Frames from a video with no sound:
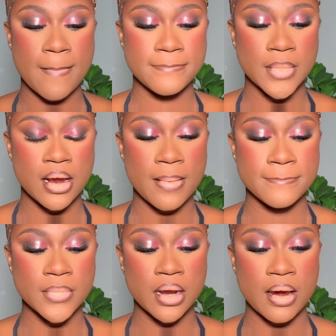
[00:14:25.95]
And I went
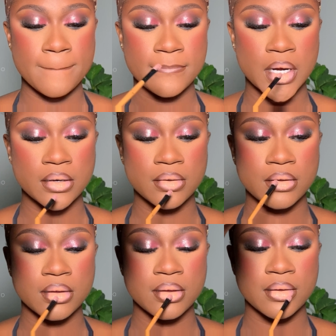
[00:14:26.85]
ahead with my
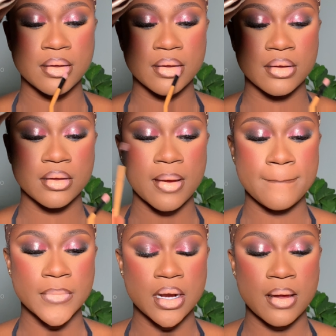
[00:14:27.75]
concealer
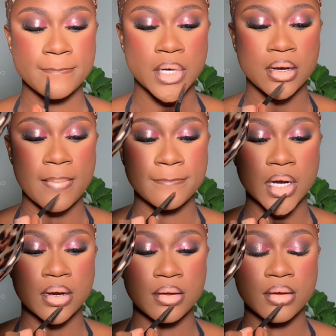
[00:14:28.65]
on top of the
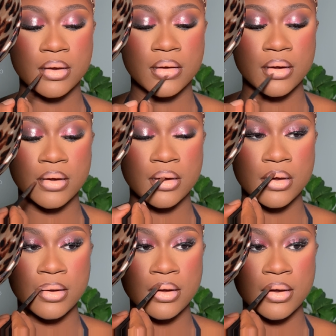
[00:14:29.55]
lip, just to give it
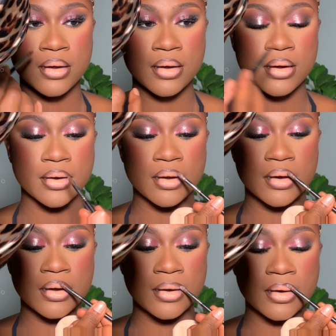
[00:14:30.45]
like a
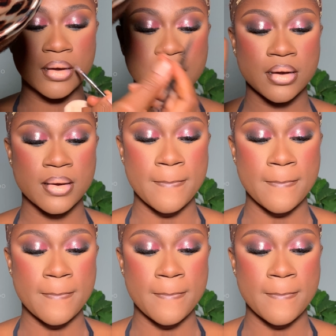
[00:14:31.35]
more